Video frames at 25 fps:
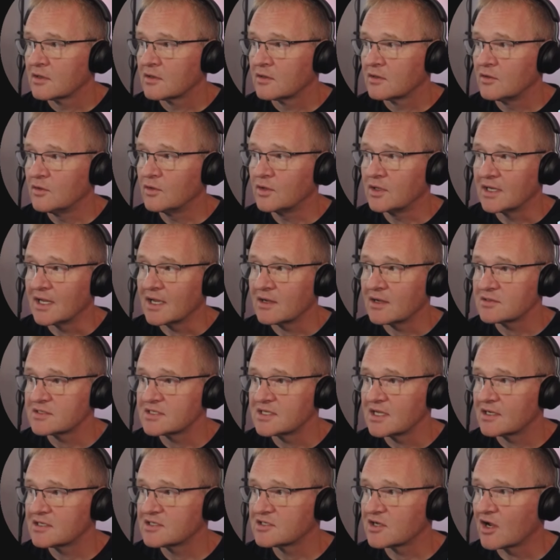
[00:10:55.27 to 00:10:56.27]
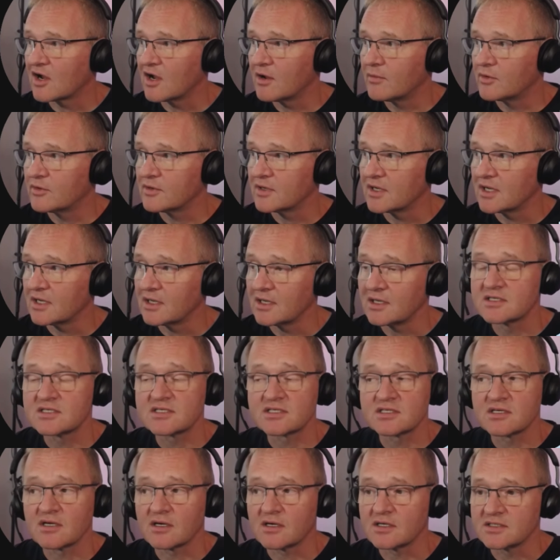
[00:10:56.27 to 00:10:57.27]
You can now see our timer is
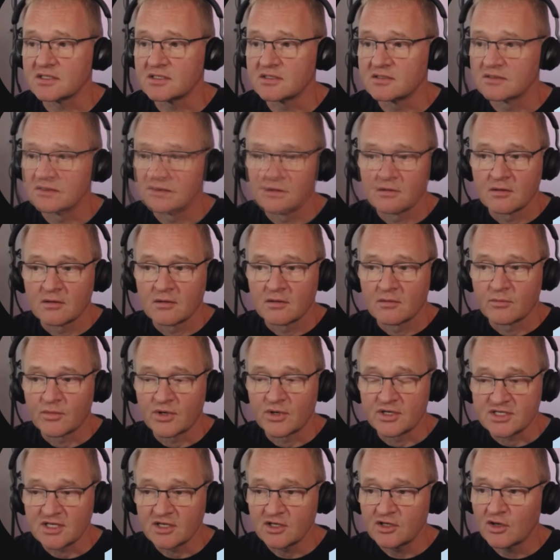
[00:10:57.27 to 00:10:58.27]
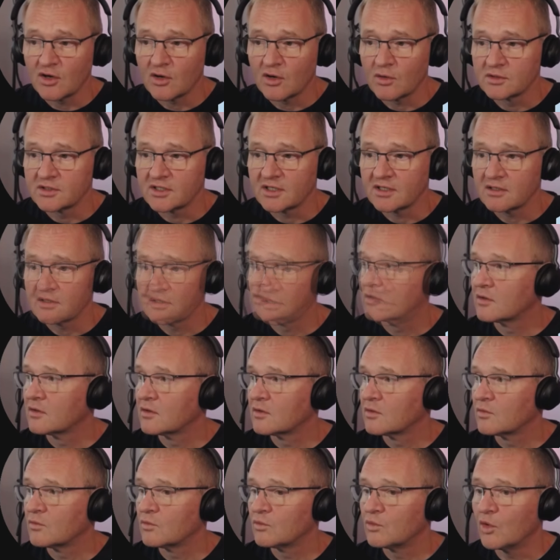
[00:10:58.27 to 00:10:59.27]
started. Pressing and holding
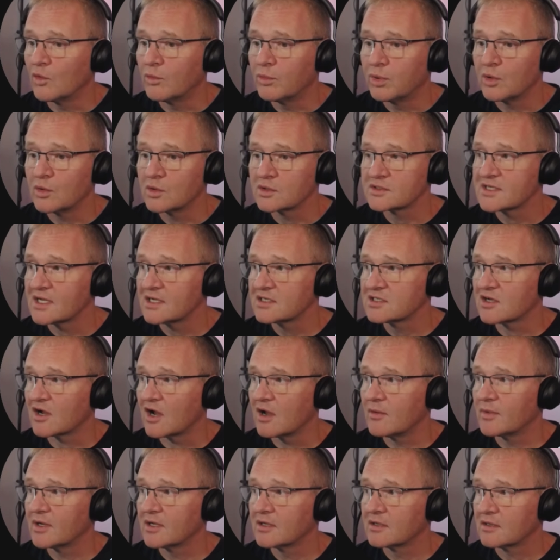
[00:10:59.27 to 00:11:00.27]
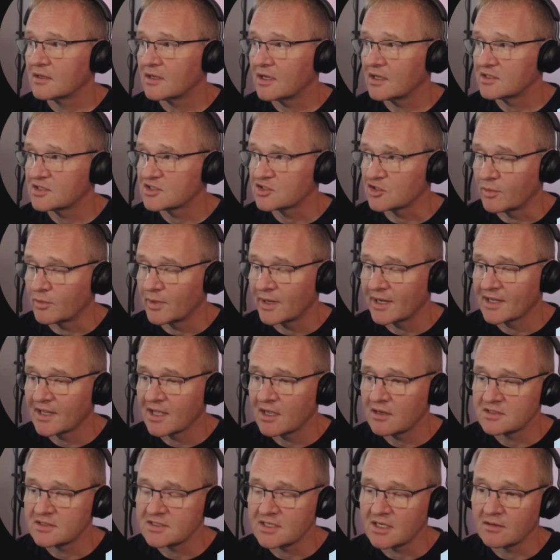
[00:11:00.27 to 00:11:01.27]
will pause our timer and stop our
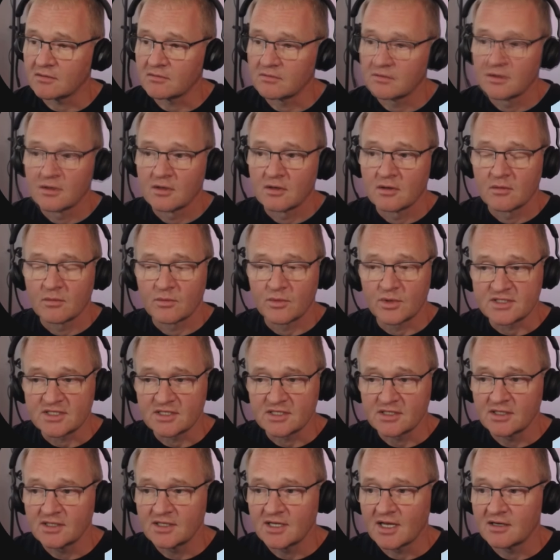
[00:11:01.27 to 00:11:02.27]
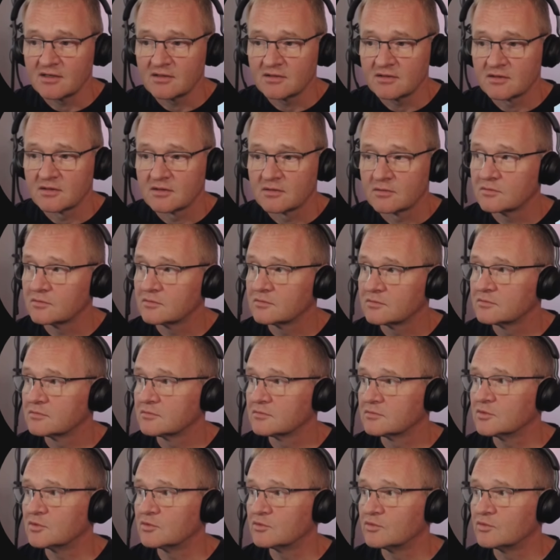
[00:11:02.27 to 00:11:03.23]
countdown. Pressing again will